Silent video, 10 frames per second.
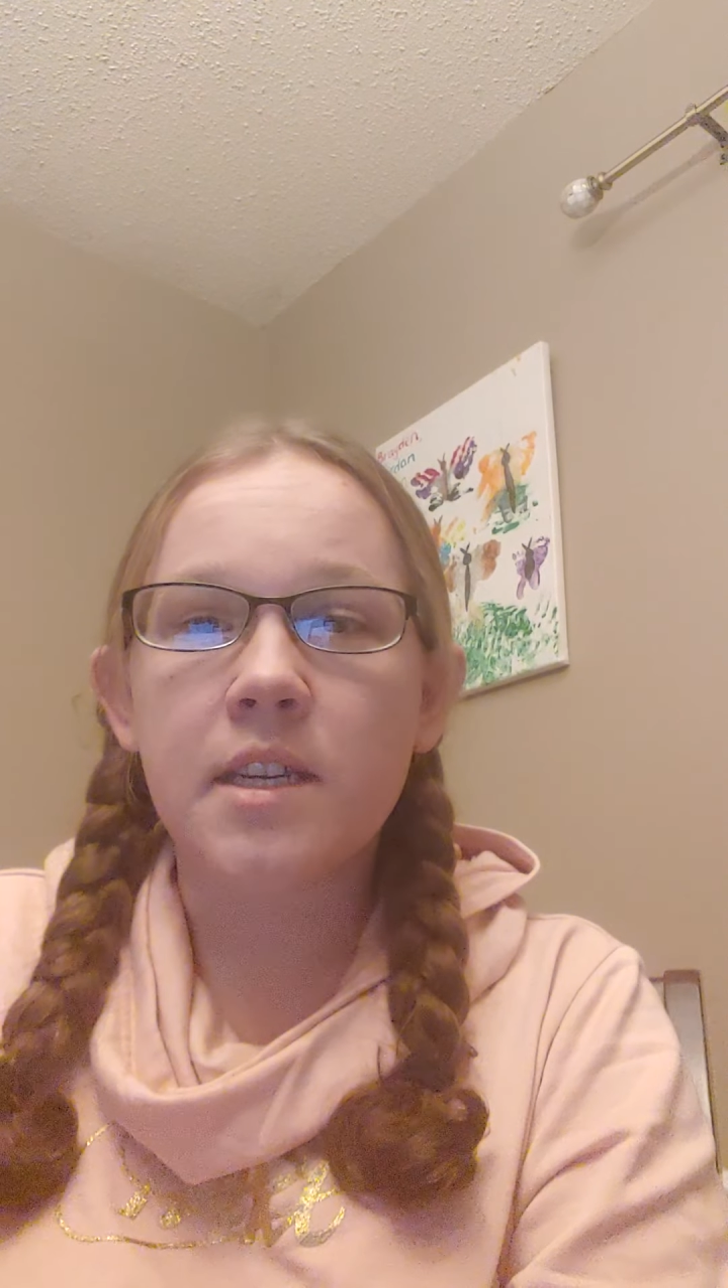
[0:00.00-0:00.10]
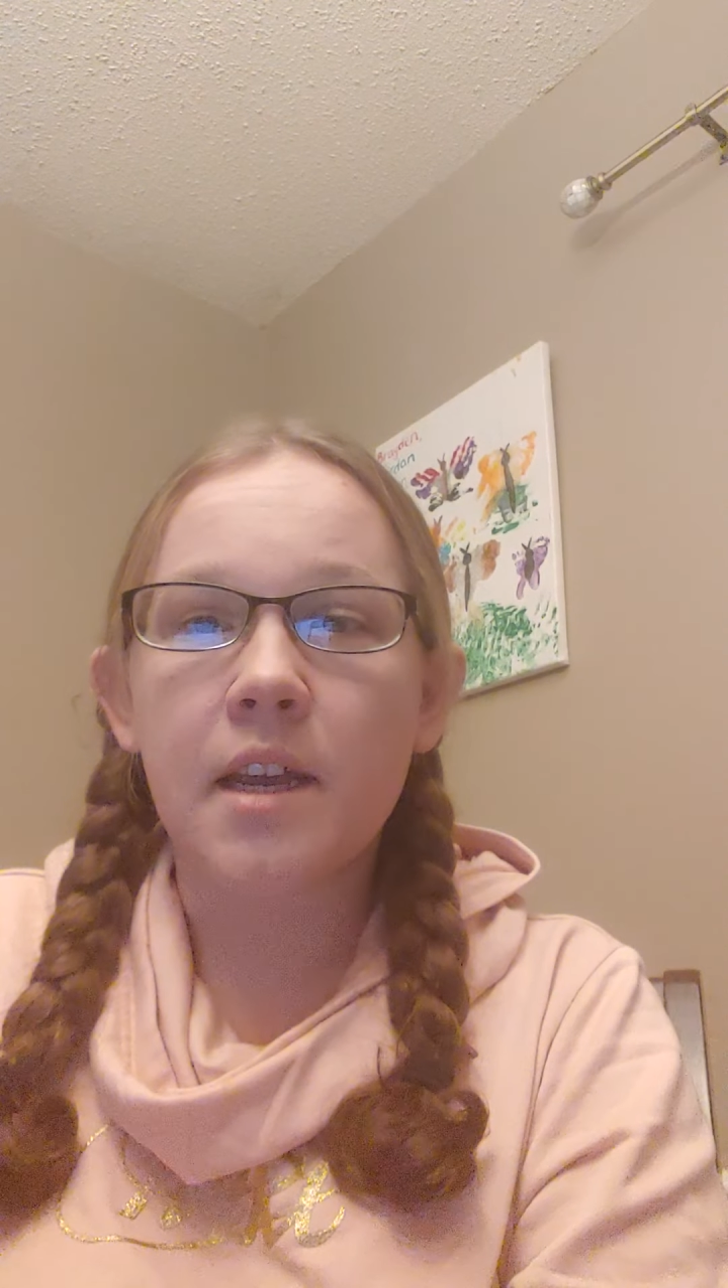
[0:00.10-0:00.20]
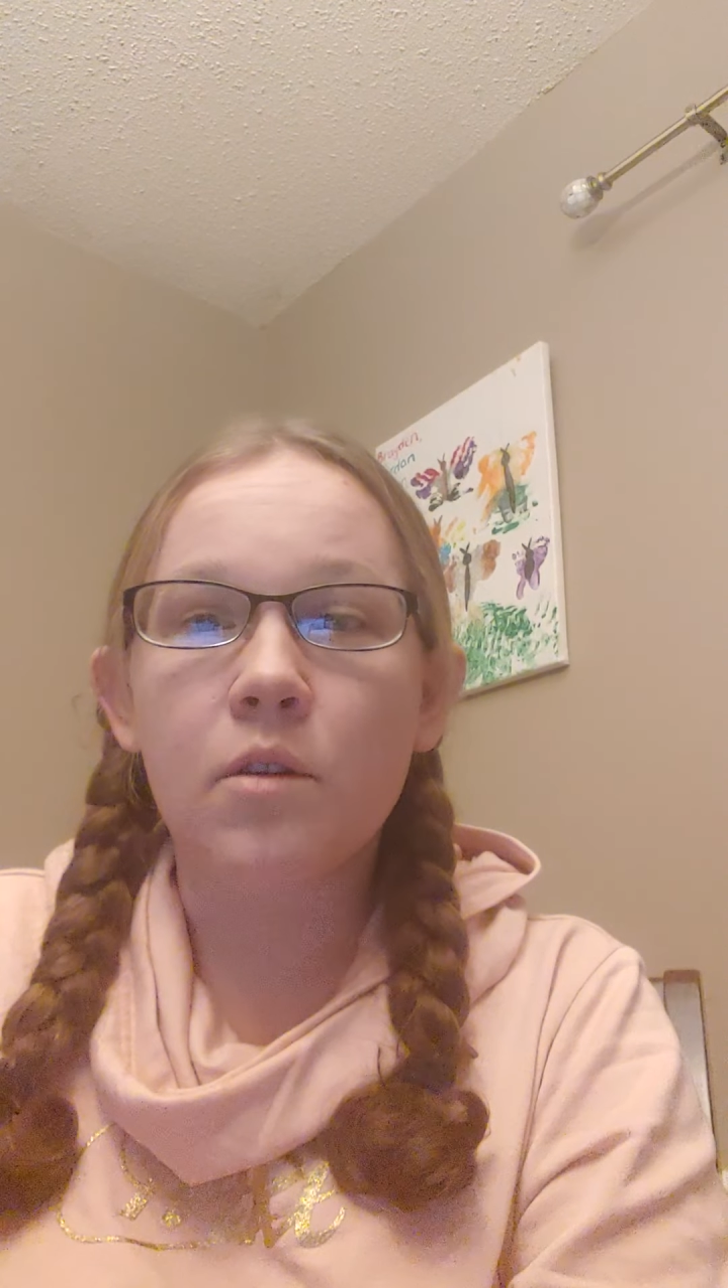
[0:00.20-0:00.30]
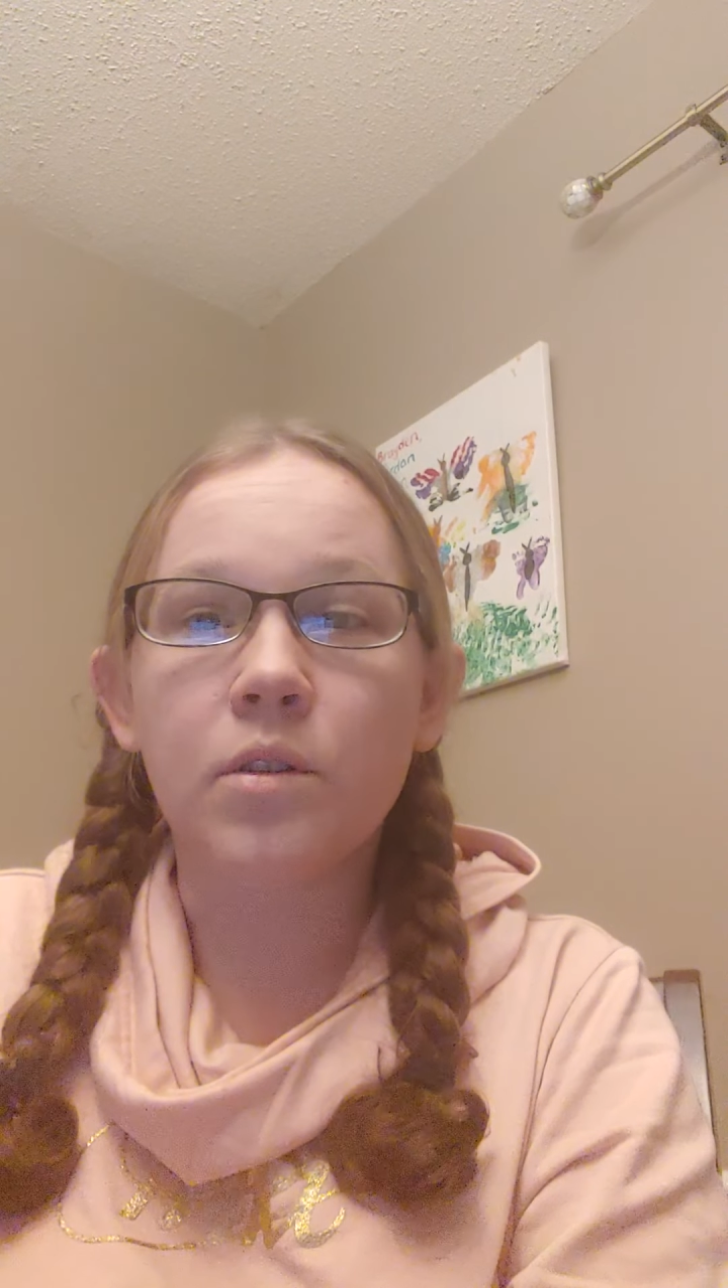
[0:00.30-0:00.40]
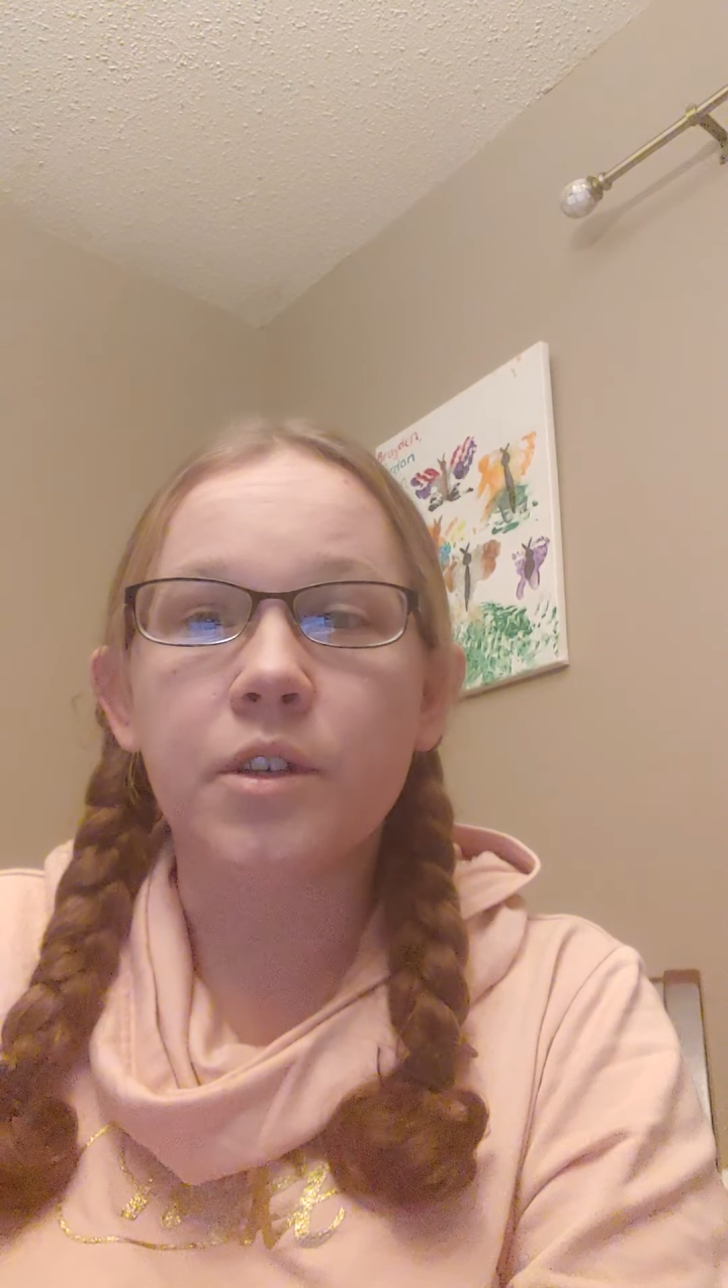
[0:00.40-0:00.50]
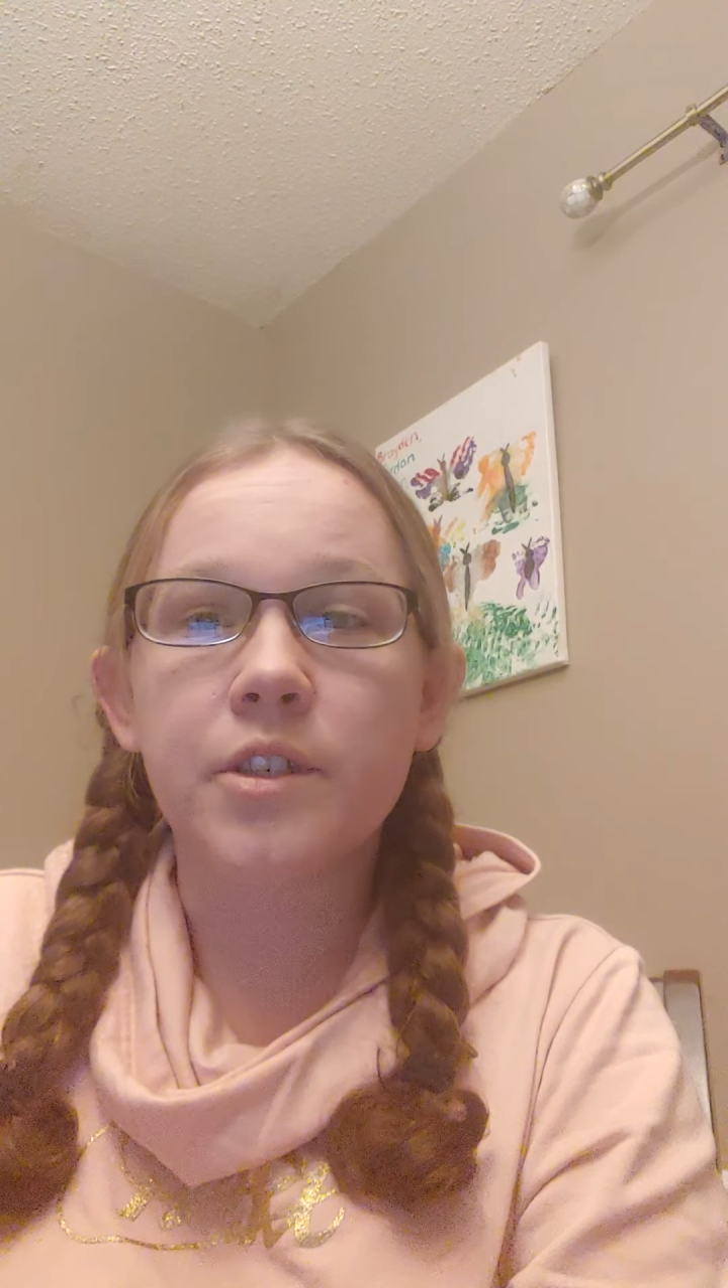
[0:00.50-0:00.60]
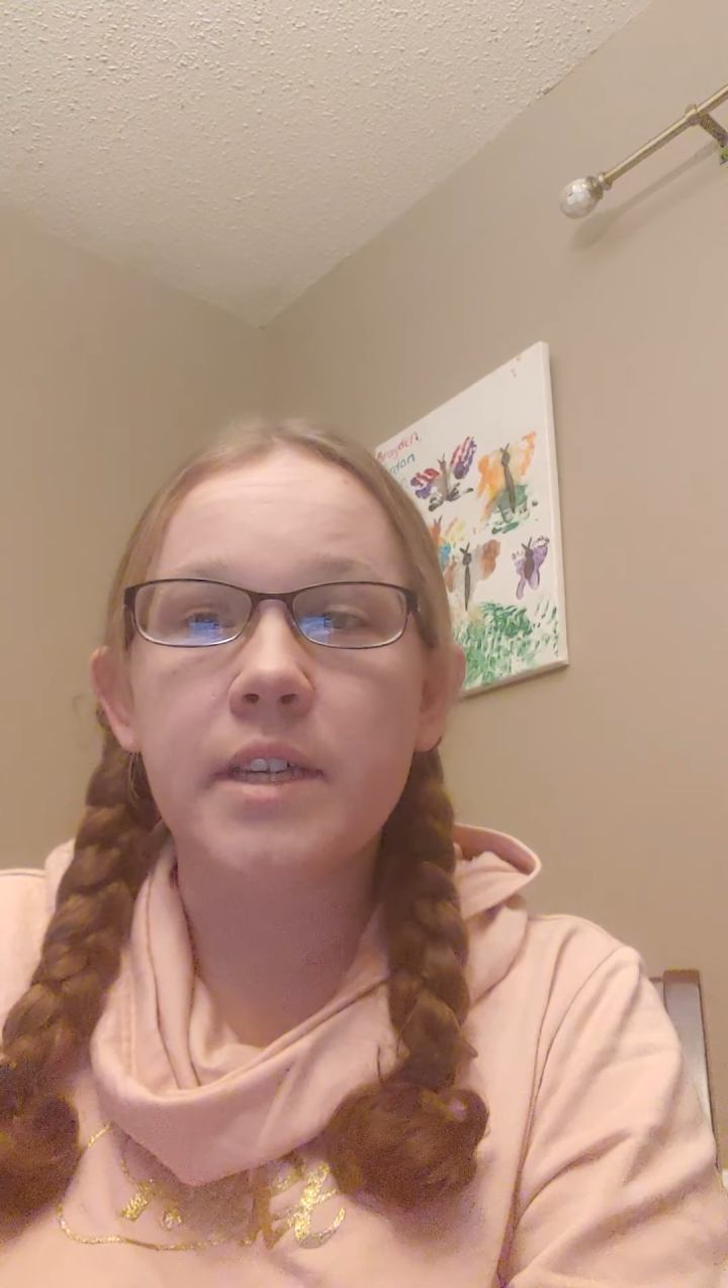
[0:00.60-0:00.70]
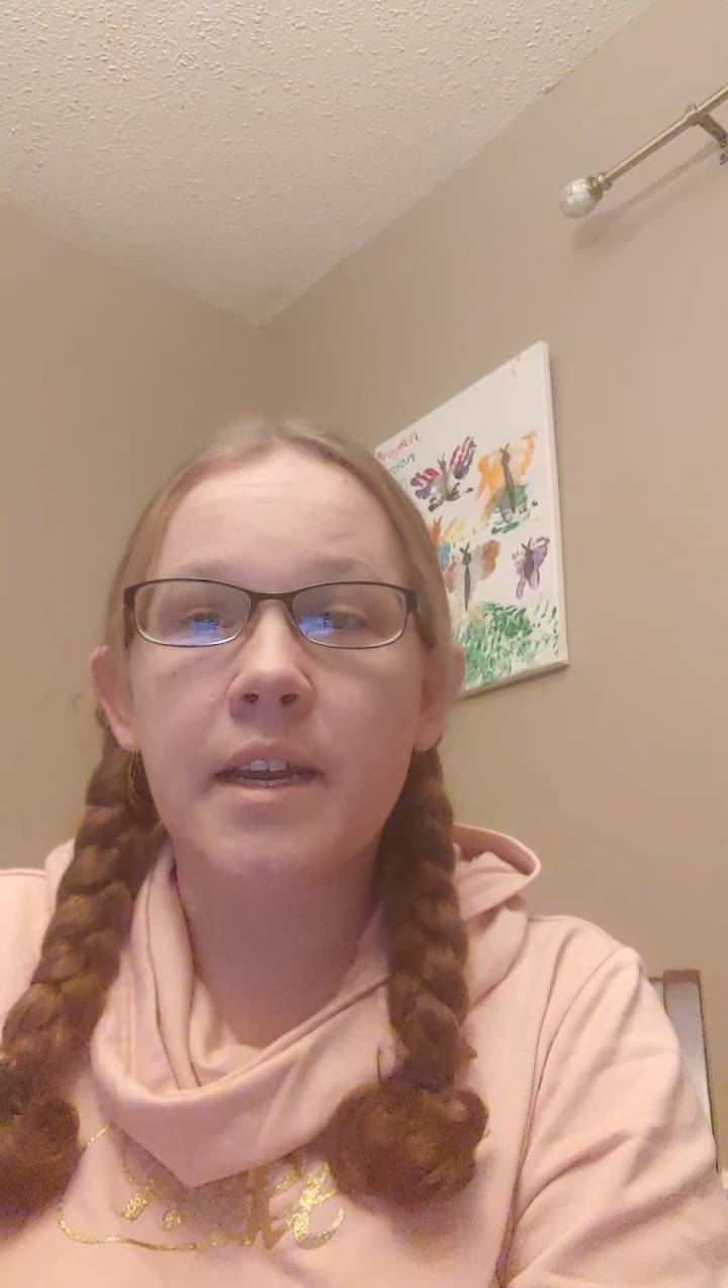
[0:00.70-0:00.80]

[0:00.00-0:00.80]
stakeholders